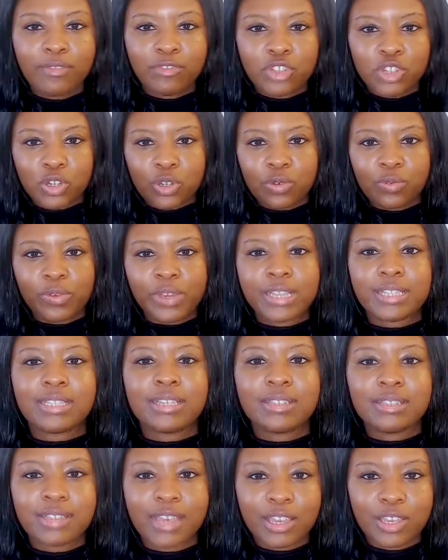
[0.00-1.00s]
2
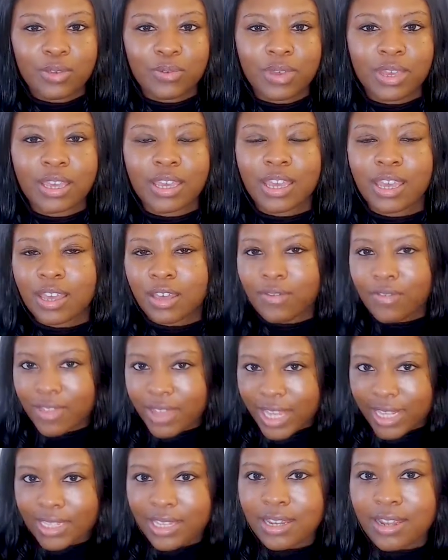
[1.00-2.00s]
reasons that you can give,
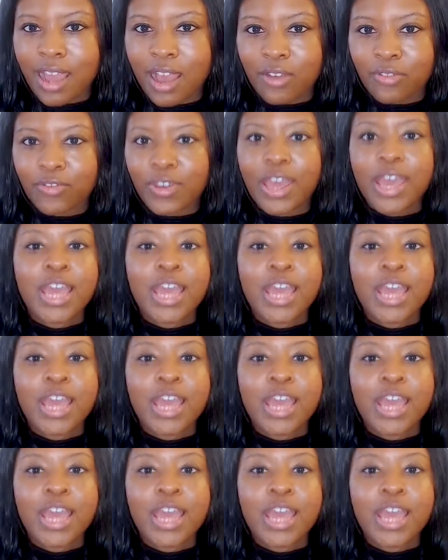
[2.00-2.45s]
that's enough.